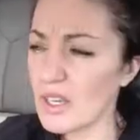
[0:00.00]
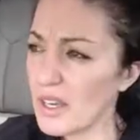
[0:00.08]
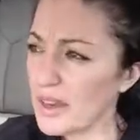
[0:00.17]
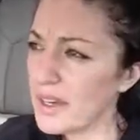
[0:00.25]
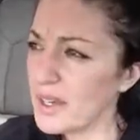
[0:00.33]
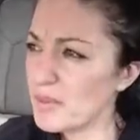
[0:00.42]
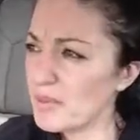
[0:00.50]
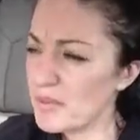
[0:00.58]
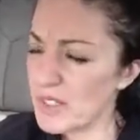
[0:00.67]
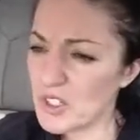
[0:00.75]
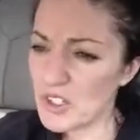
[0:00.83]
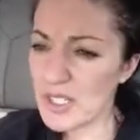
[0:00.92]

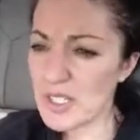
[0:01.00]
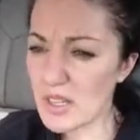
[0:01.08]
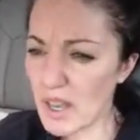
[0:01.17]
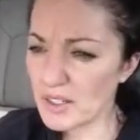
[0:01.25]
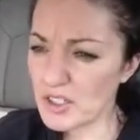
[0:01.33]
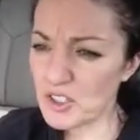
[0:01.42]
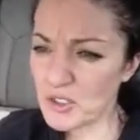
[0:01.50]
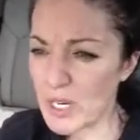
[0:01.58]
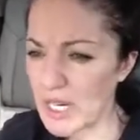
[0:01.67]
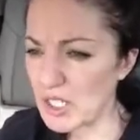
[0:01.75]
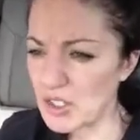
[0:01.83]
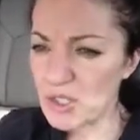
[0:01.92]
Um, it's just kind of
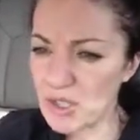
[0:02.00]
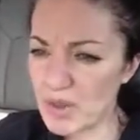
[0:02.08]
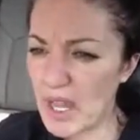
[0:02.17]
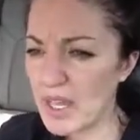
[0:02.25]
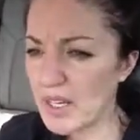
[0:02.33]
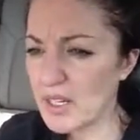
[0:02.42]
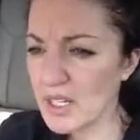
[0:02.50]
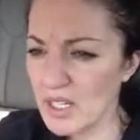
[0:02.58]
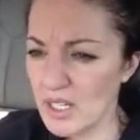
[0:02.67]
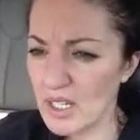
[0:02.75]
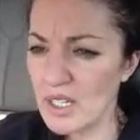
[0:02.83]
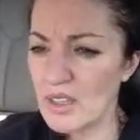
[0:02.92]
strange. So then
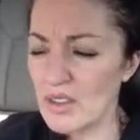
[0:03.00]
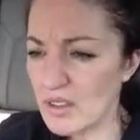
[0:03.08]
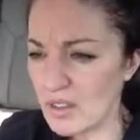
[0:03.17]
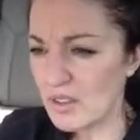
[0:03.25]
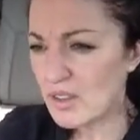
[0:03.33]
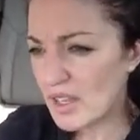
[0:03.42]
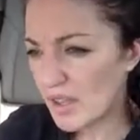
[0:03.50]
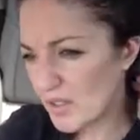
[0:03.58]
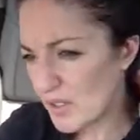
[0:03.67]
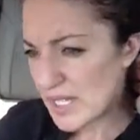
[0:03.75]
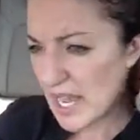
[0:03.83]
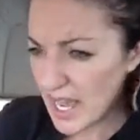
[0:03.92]
the
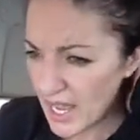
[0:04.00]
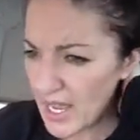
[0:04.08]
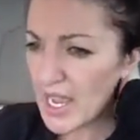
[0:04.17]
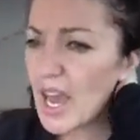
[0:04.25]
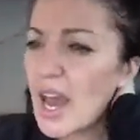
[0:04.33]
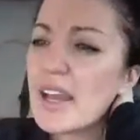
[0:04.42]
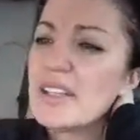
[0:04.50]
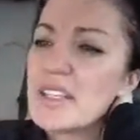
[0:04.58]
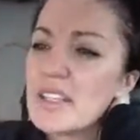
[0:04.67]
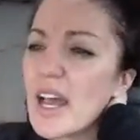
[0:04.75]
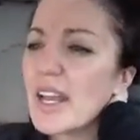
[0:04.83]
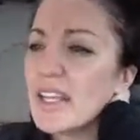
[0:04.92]
other day I
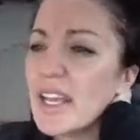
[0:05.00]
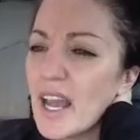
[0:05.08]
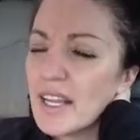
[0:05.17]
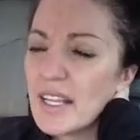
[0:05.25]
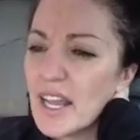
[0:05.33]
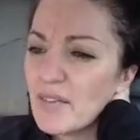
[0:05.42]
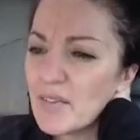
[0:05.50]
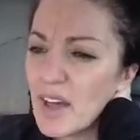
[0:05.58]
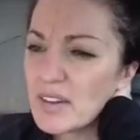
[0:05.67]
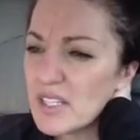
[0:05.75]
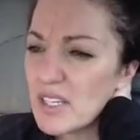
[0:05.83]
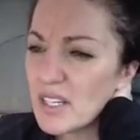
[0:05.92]
did that again and I
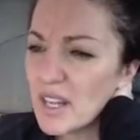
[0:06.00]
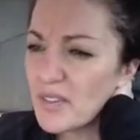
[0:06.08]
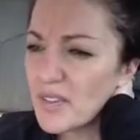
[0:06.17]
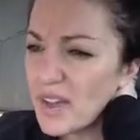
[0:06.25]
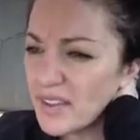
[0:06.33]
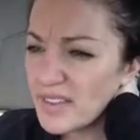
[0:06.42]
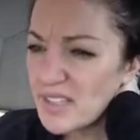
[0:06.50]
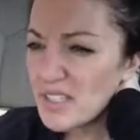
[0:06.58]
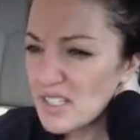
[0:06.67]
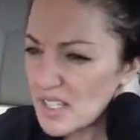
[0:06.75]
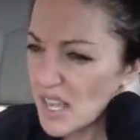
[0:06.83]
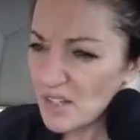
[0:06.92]
felt it and I thought this
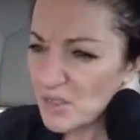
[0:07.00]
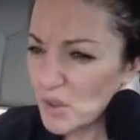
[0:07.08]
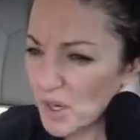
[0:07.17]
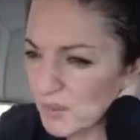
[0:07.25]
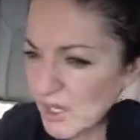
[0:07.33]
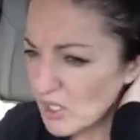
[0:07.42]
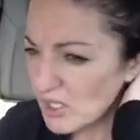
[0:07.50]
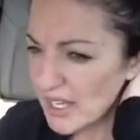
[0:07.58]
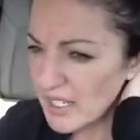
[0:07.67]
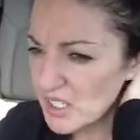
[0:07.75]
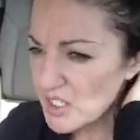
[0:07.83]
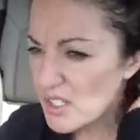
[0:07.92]
is not normal.
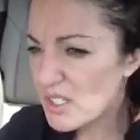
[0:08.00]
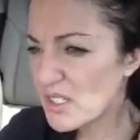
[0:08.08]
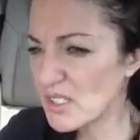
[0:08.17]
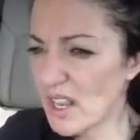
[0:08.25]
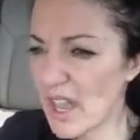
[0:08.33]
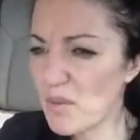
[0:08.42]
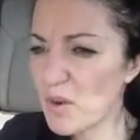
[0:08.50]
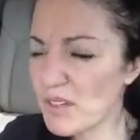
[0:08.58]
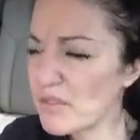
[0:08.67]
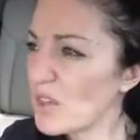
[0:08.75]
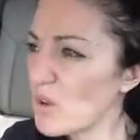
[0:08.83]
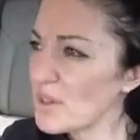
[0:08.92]
Like it just I would
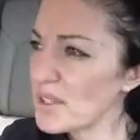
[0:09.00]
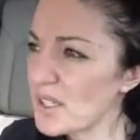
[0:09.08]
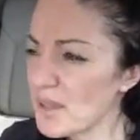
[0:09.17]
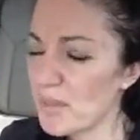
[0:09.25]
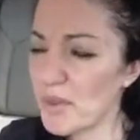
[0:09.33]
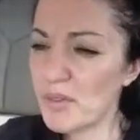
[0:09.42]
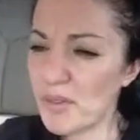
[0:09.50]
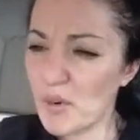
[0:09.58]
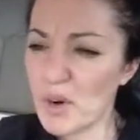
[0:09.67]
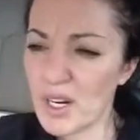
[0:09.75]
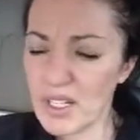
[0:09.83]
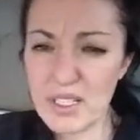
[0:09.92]
have noticed it
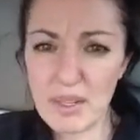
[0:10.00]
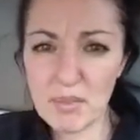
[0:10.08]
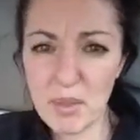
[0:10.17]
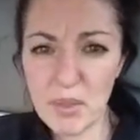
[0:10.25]
before at some